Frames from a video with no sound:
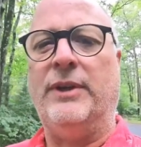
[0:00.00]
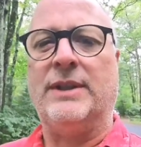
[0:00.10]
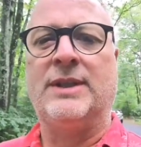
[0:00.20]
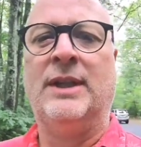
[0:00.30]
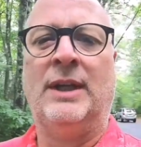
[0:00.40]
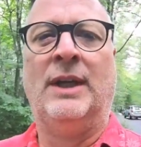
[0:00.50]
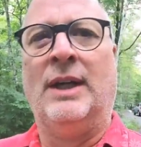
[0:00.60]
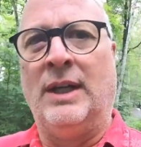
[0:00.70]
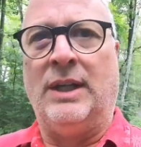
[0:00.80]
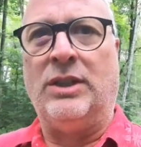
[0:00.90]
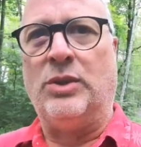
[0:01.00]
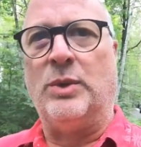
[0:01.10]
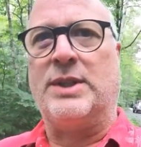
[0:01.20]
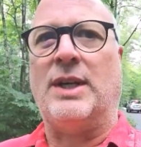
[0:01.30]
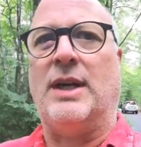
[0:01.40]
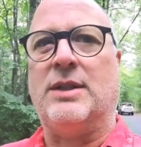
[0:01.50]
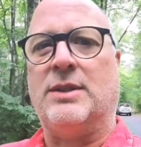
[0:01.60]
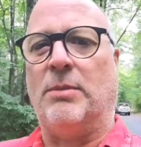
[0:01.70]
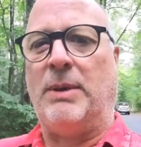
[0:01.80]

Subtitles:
fit into a site.